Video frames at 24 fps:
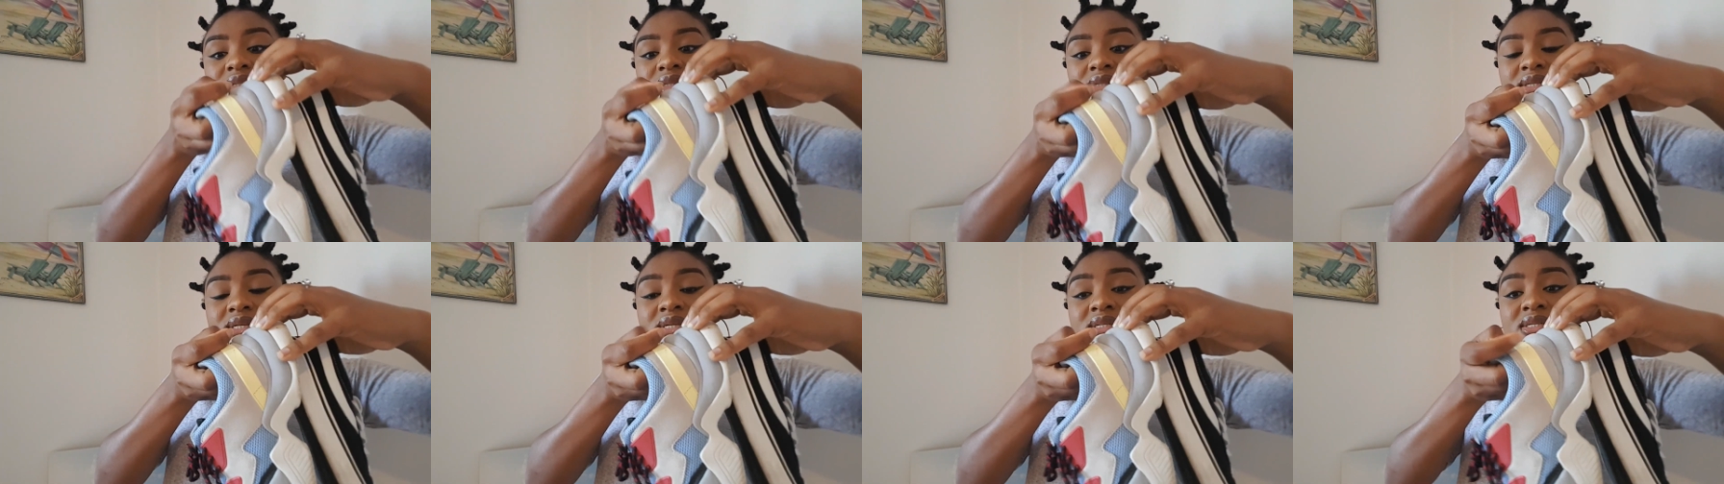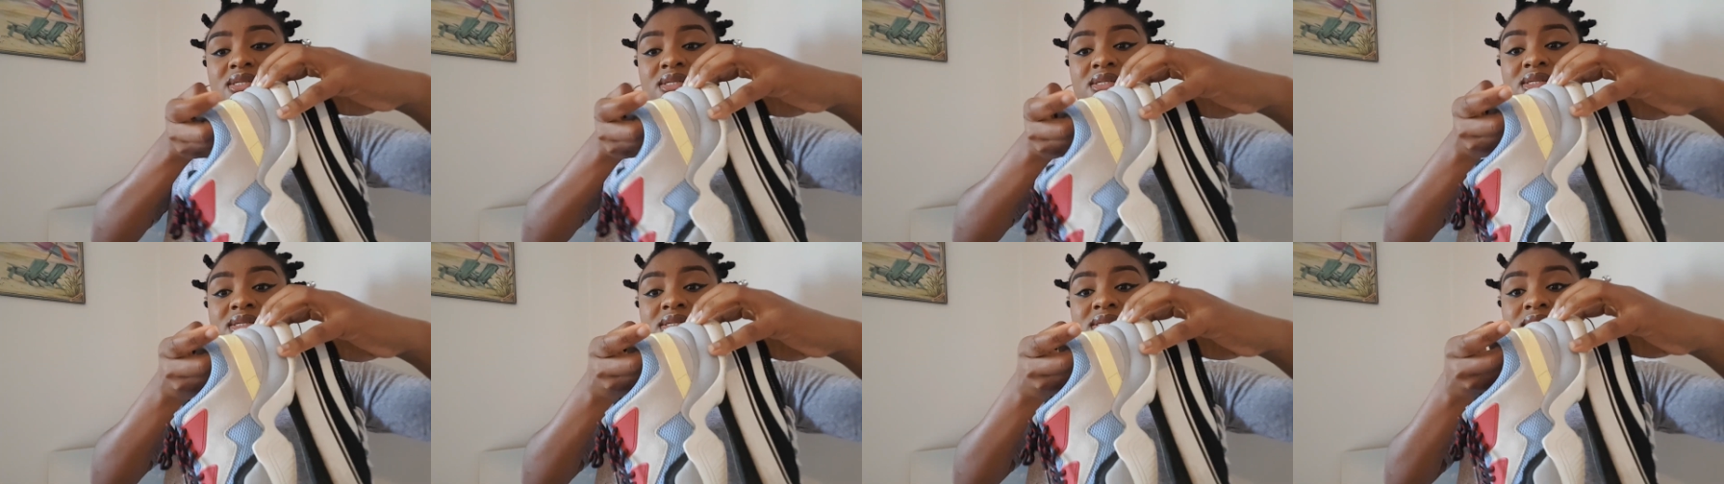this
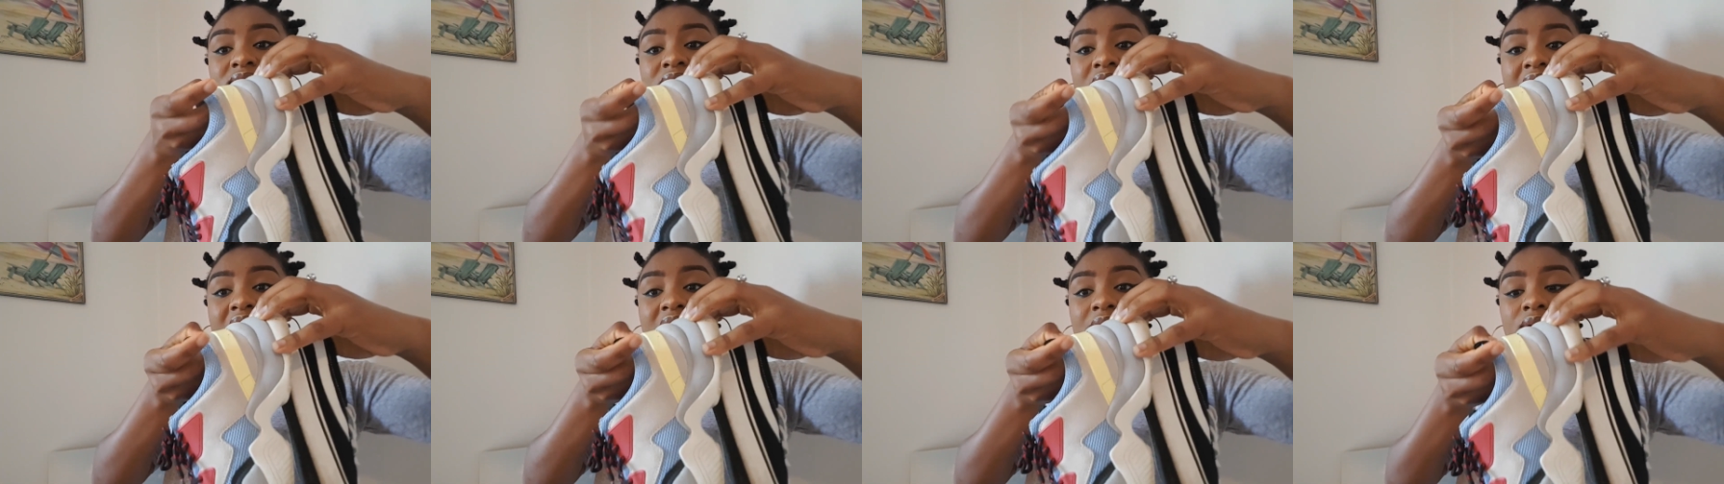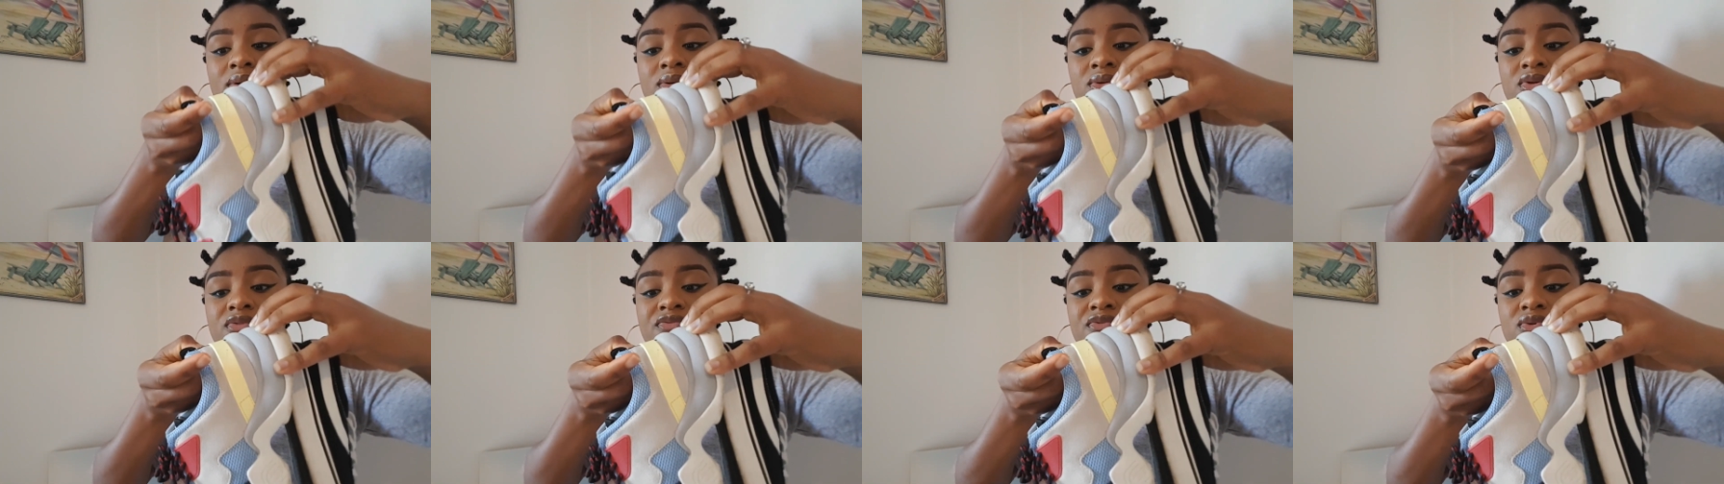is, I
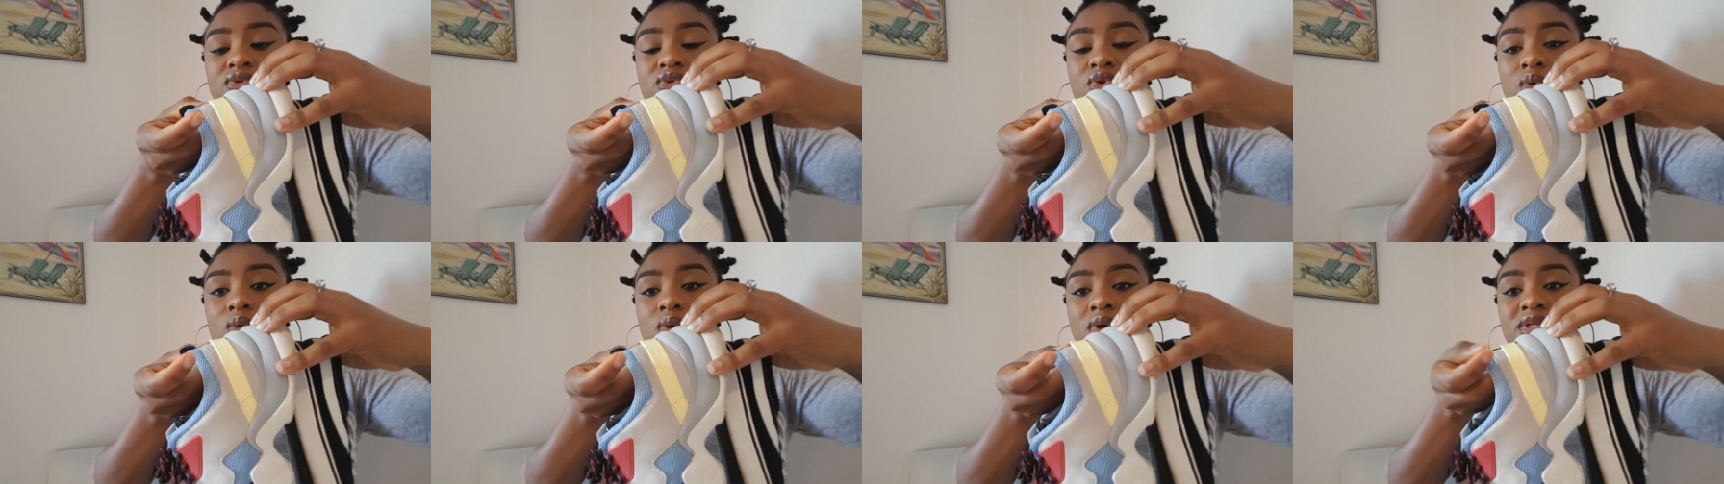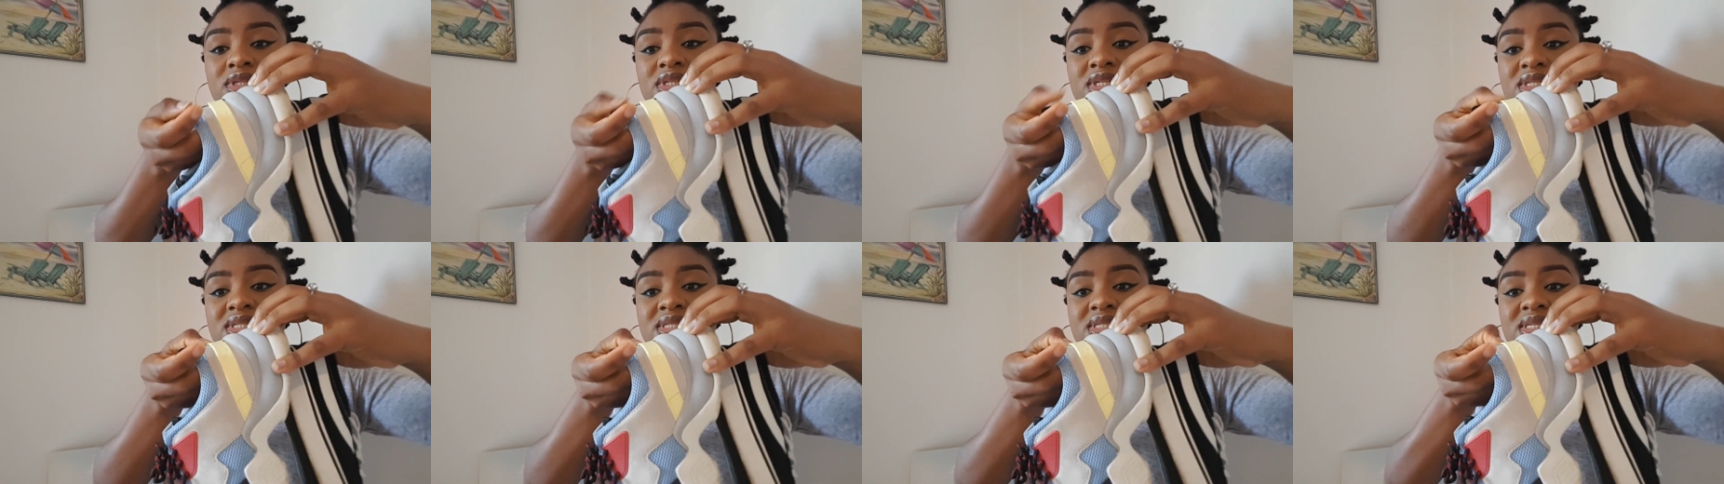don't even know
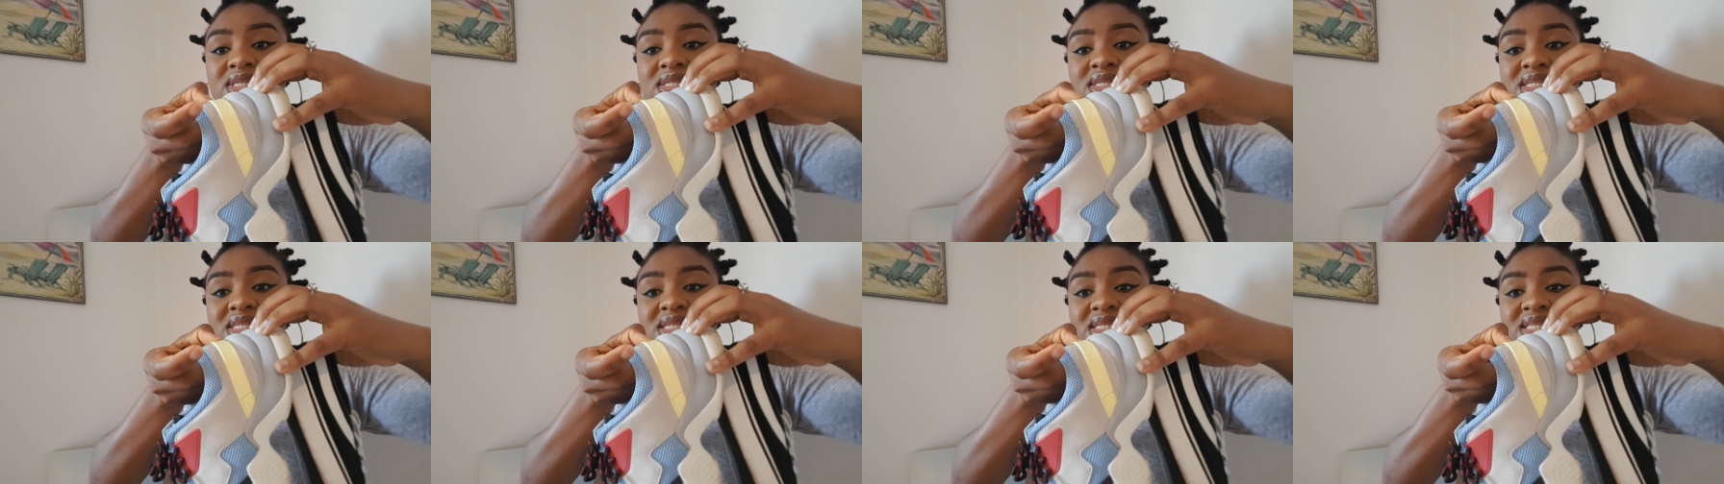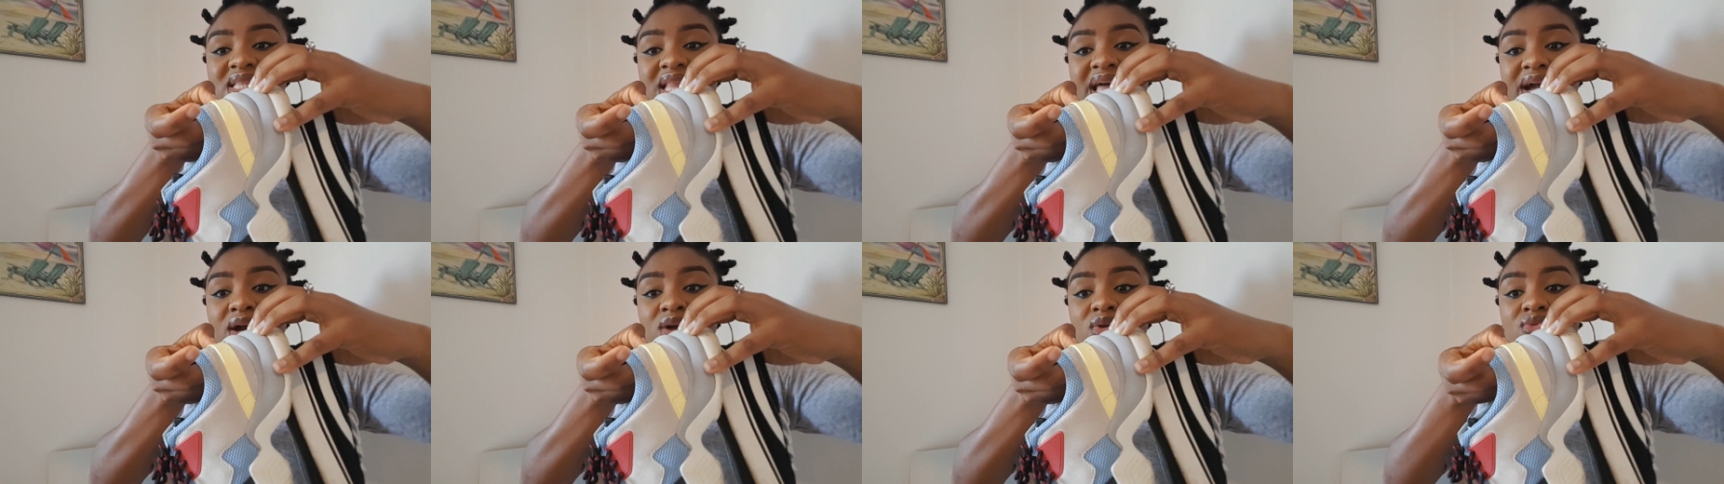what this is. This is
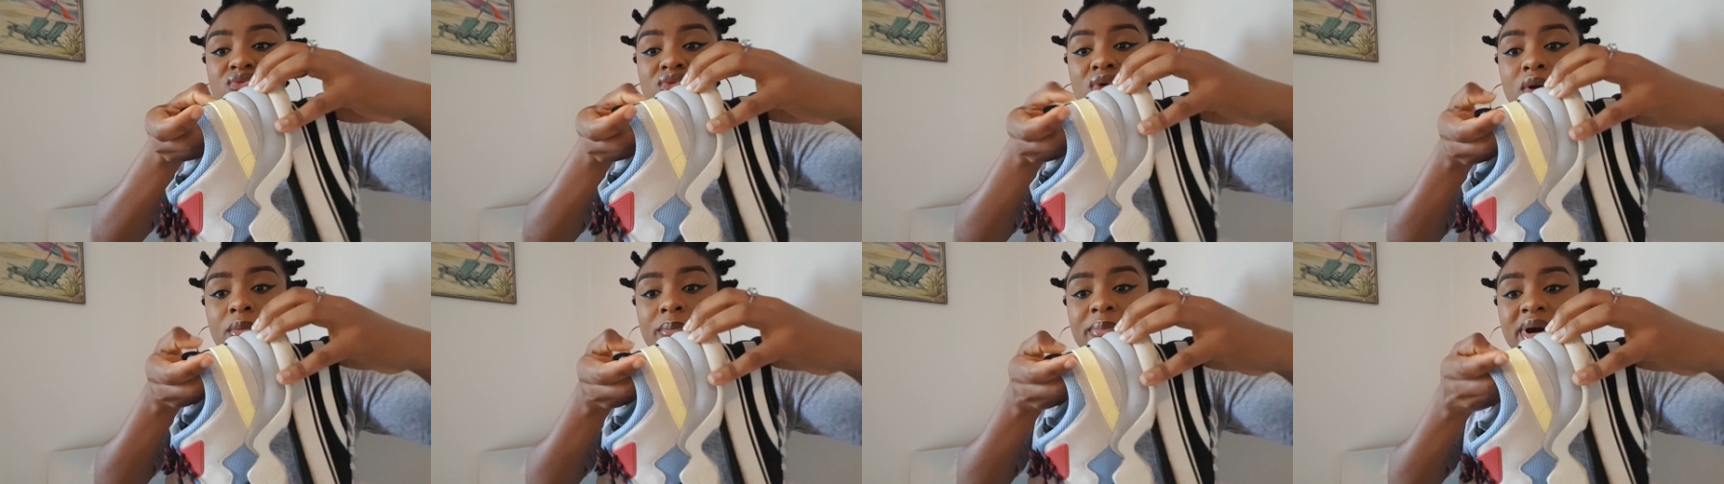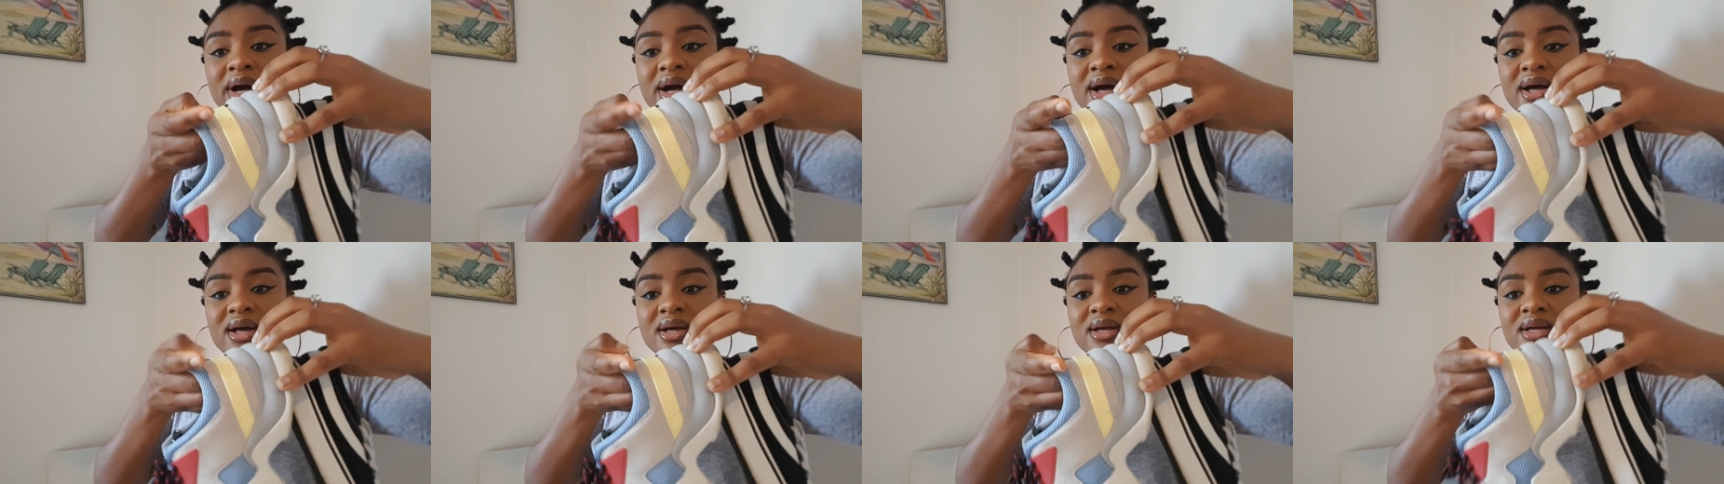like
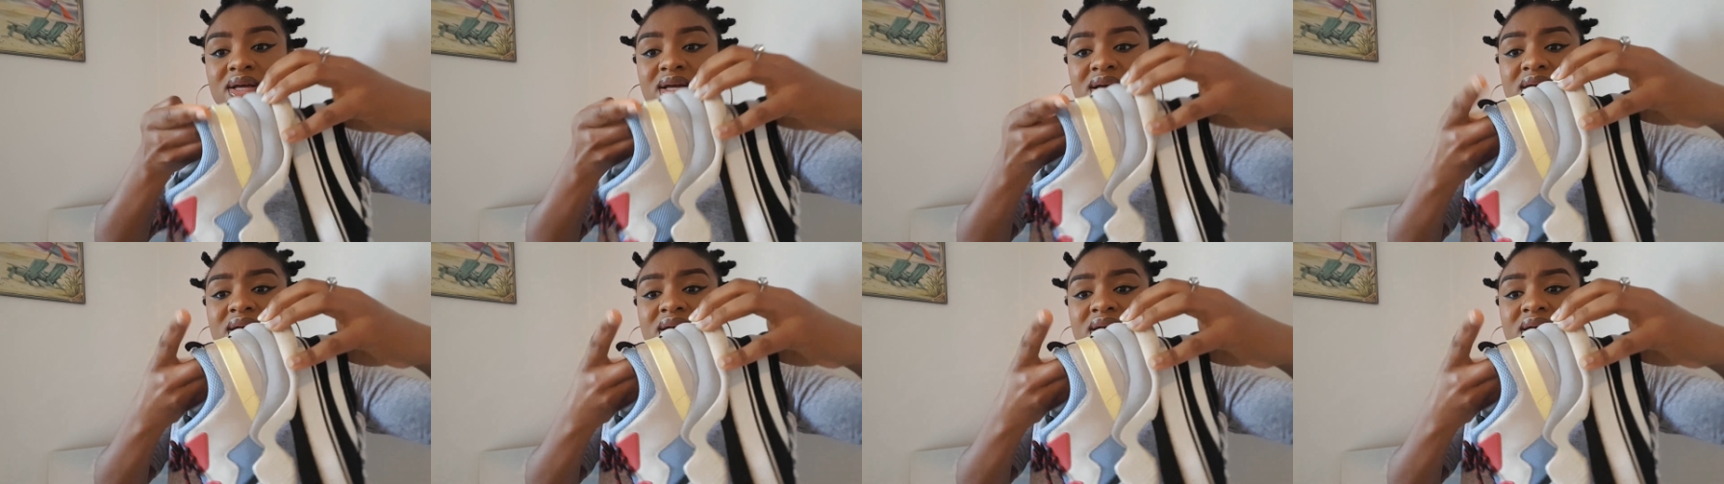rubber.